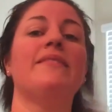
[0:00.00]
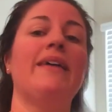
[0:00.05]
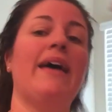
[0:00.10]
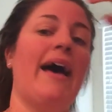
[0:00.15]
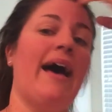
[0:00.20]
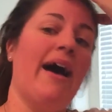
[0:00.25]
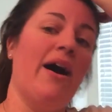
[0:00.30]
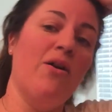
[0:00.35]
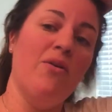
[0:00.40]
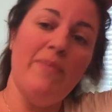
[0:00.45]

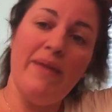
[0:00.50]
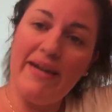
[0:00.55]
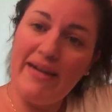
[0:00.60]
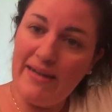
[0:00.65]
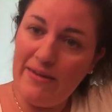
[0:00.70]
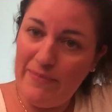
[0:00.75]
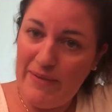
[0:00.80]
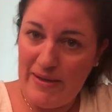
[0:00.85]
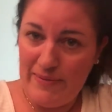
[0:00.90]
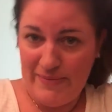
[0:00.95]
how am I
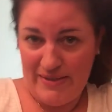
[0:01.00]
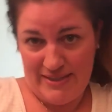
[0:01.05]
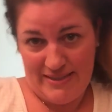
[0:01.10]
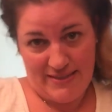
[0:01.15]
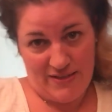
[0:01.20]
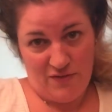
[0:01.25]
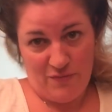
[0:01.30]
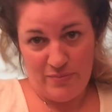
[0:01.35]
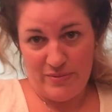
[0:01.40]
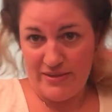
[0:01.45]
gonna make
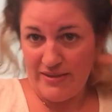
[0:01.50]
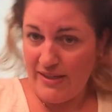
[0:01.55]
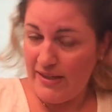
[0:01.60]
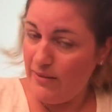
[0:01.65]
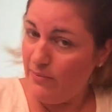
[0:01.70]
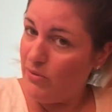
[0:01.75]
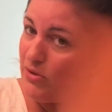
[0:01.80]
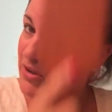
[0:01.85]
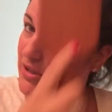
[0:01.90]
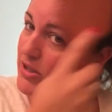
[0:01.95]
myself
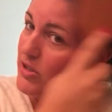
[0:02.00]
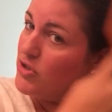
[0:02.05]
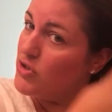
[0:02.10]
presentable in